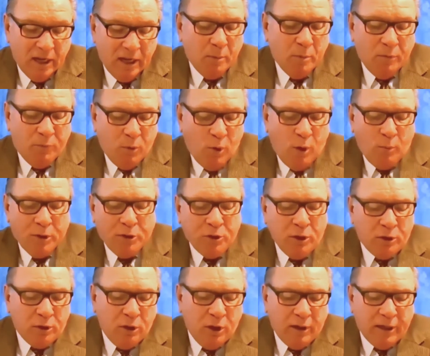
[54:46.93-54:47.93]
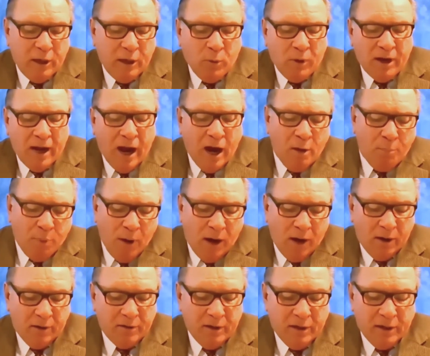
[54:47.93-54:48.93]
And number four, we took a look at what our
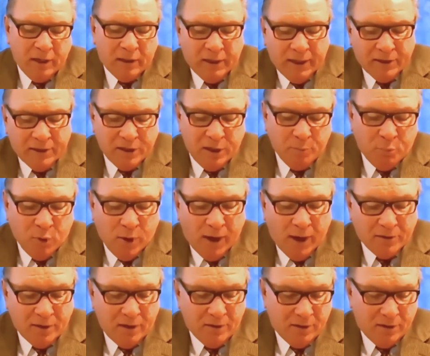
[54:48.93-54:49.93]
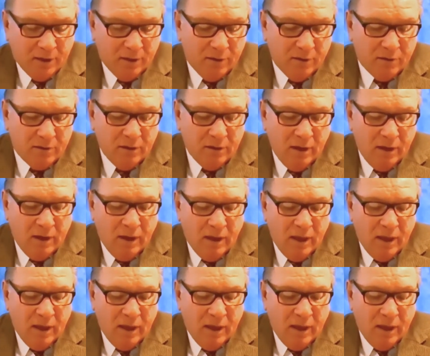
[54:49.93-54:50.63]
part in the cleansing process is.